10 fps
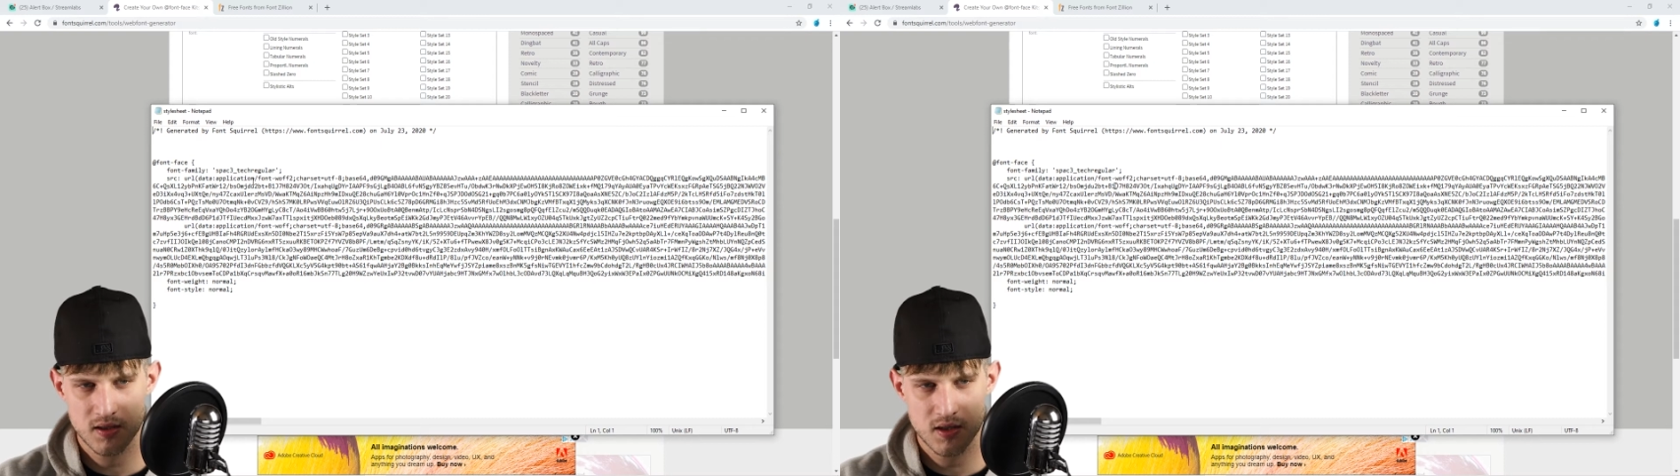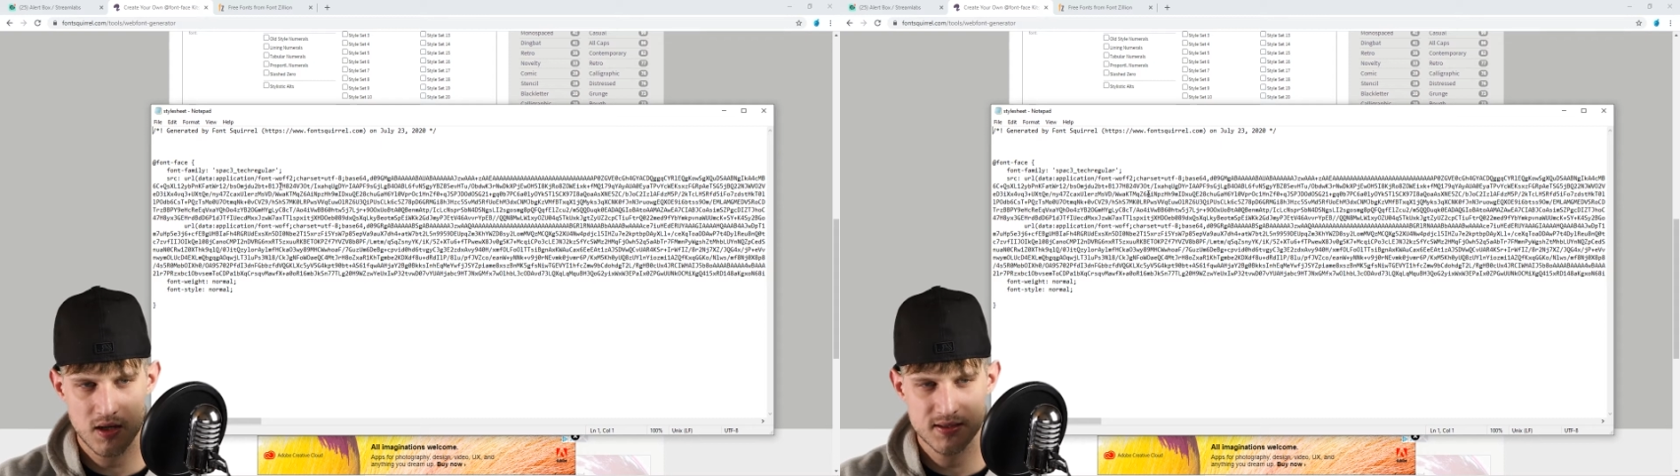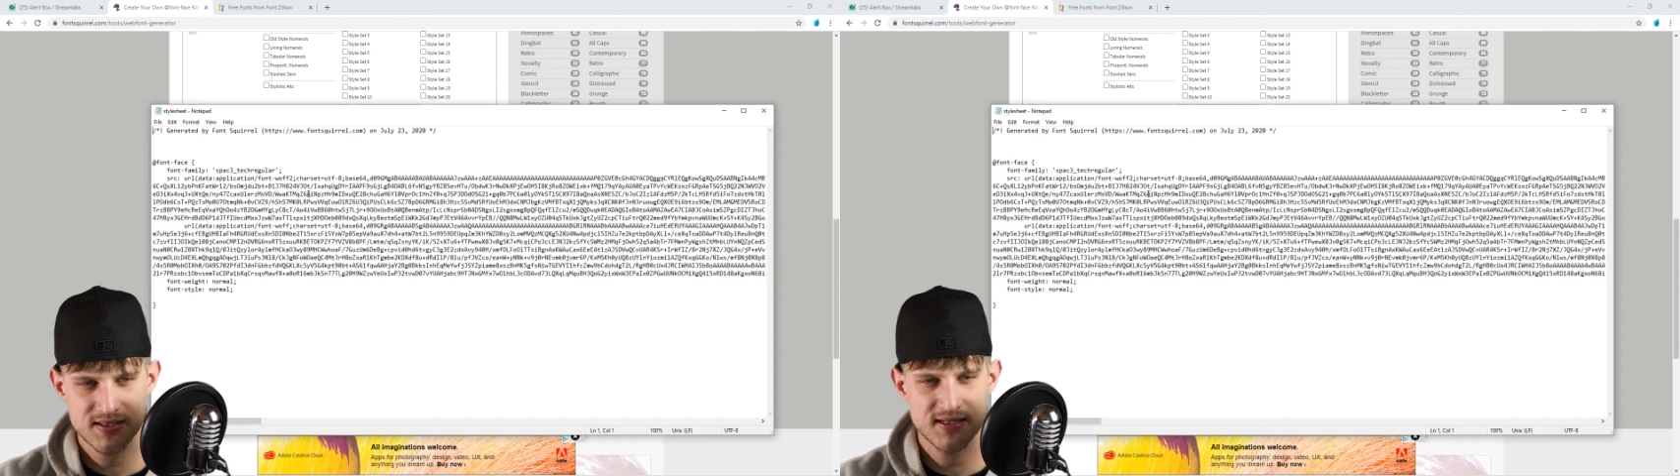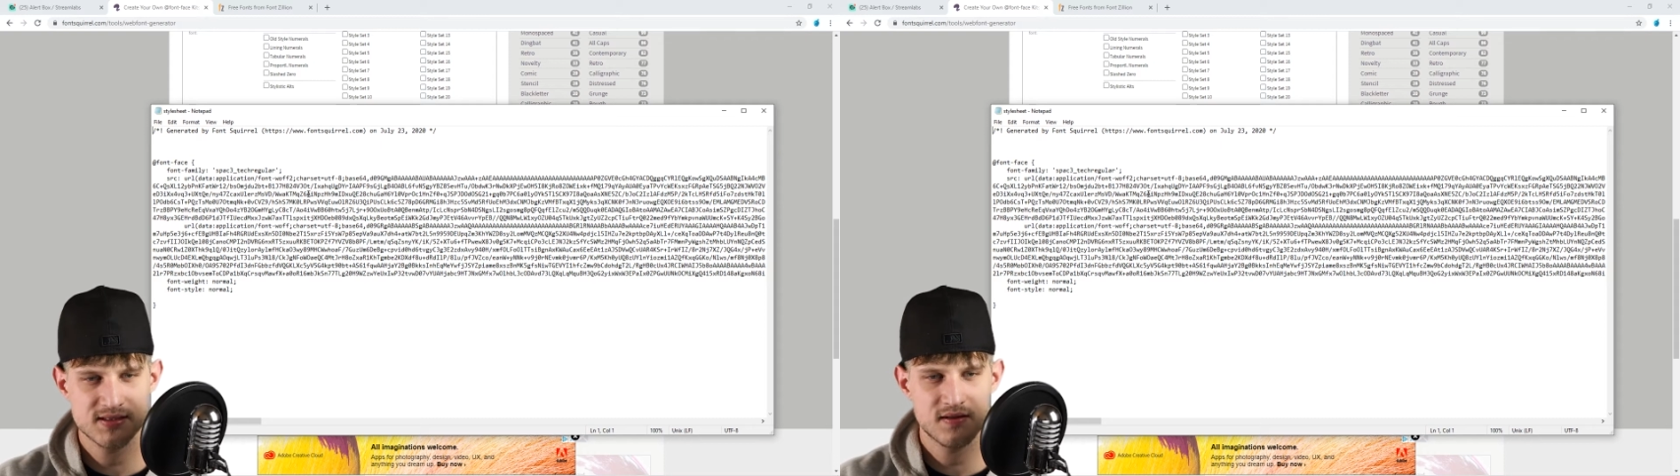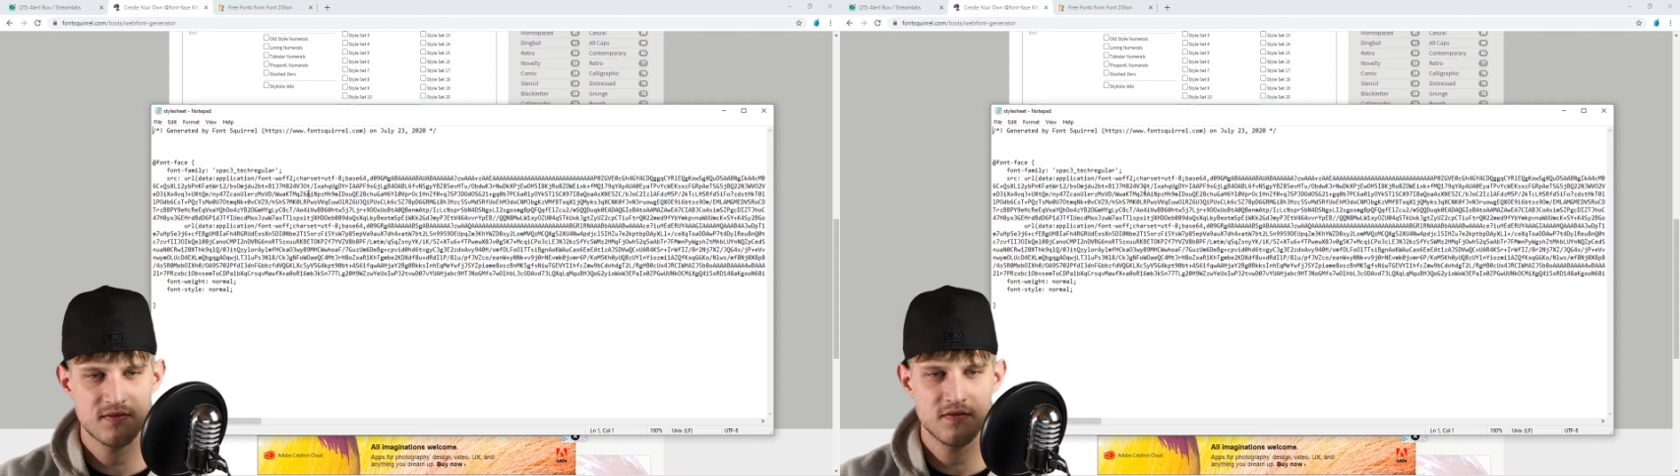
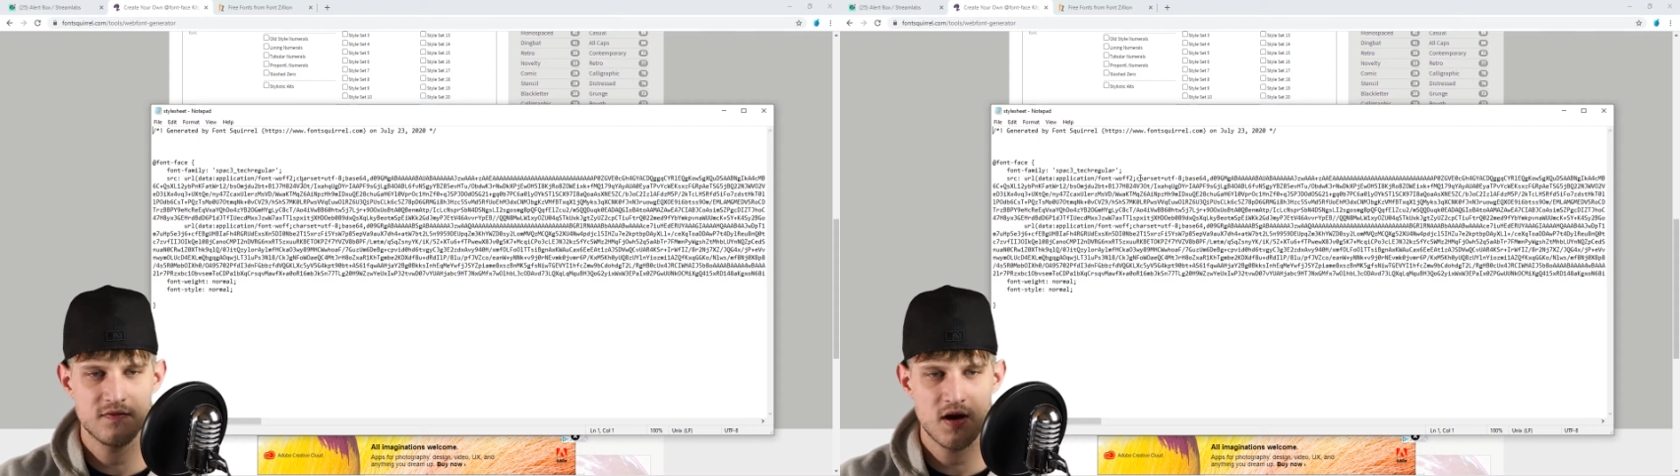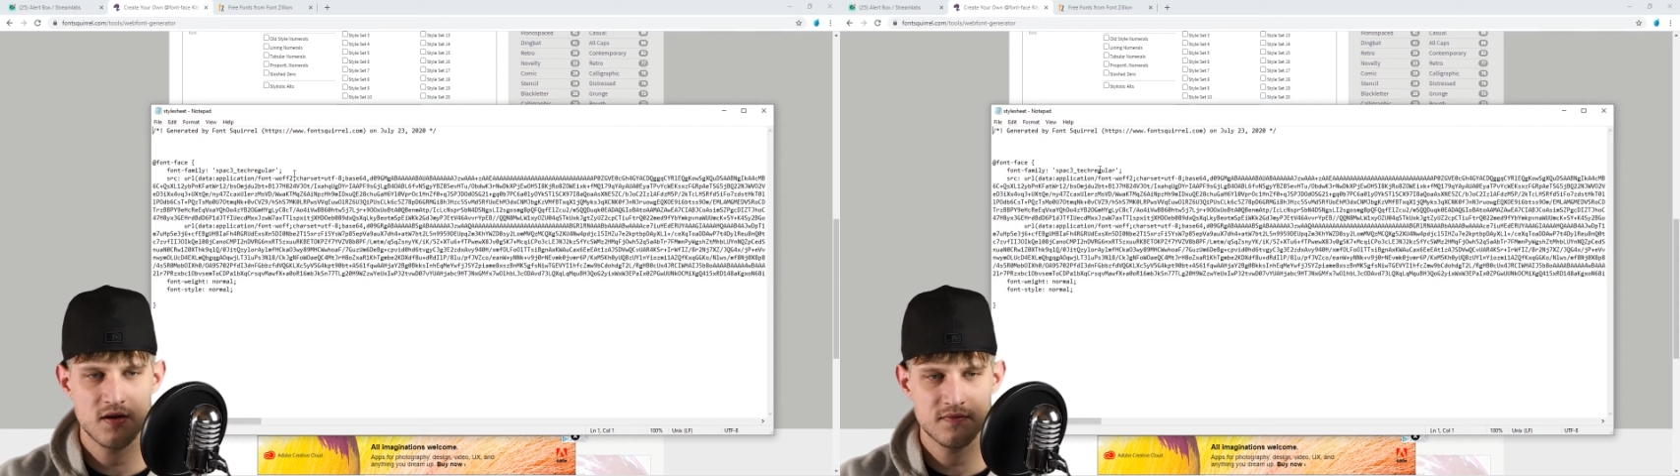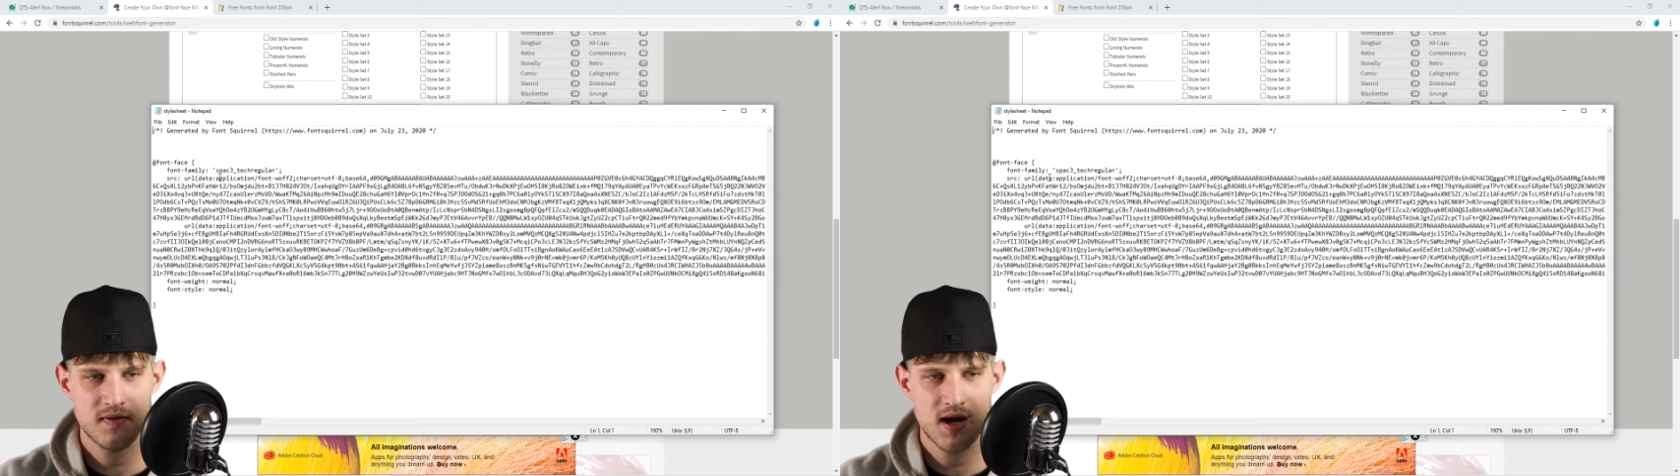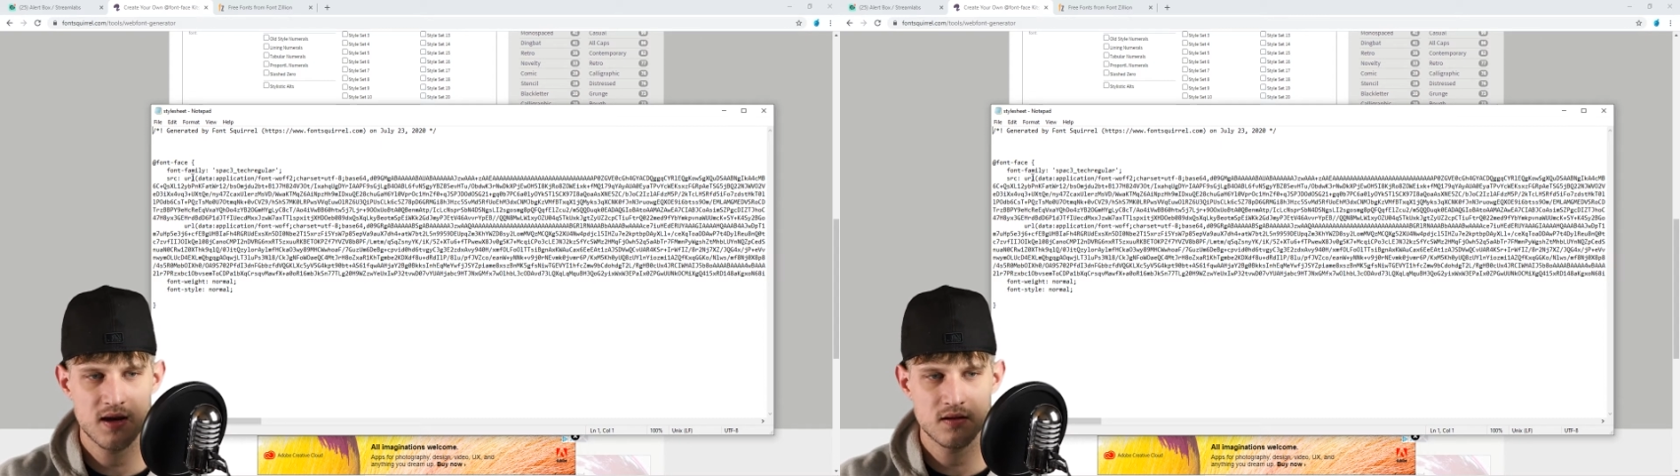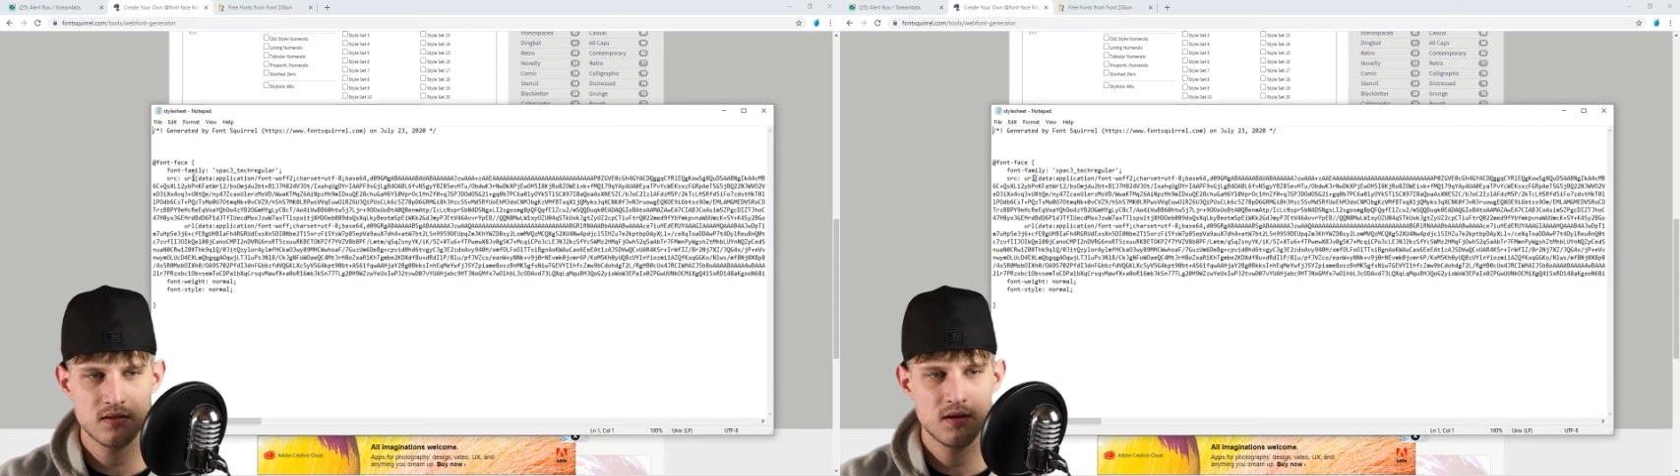contents of the font
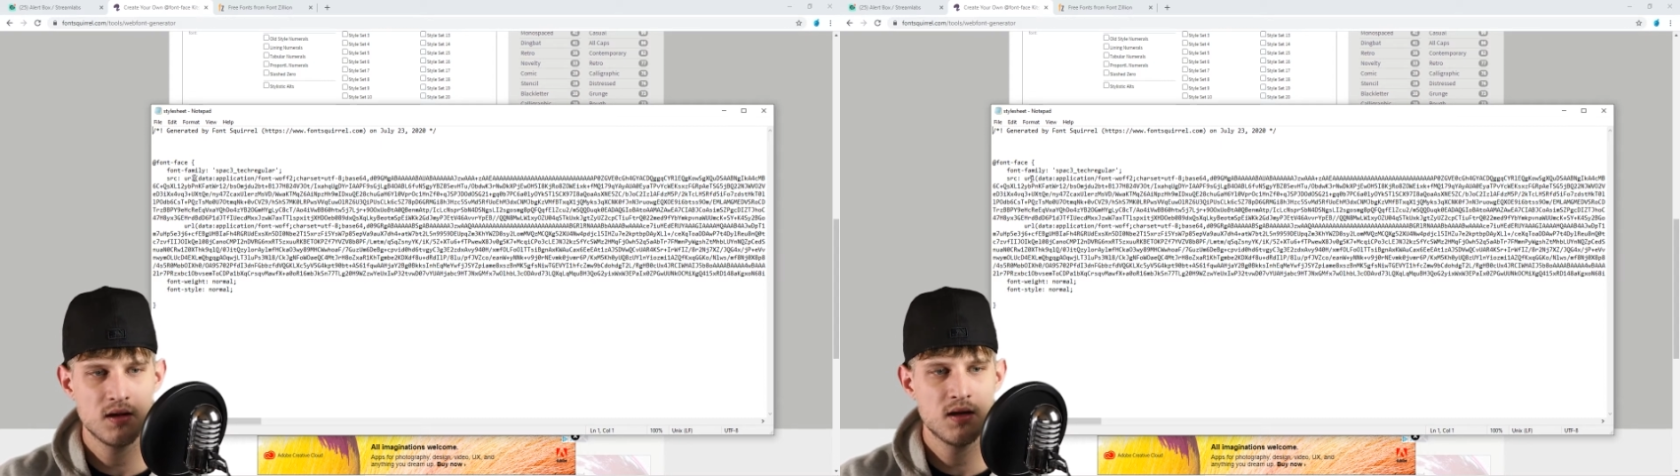file